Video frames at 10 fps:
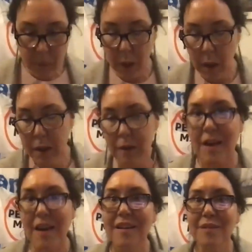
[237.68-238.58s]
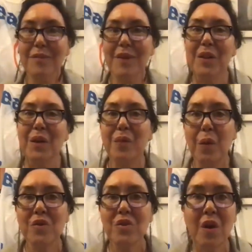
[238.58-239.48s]
and I look
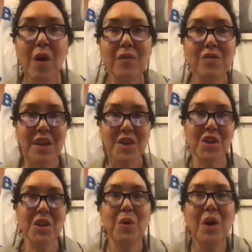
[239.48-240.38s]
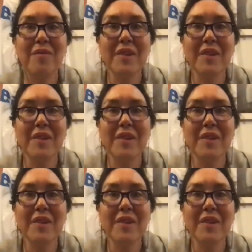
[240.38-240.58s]
forward to the conversation that we'll have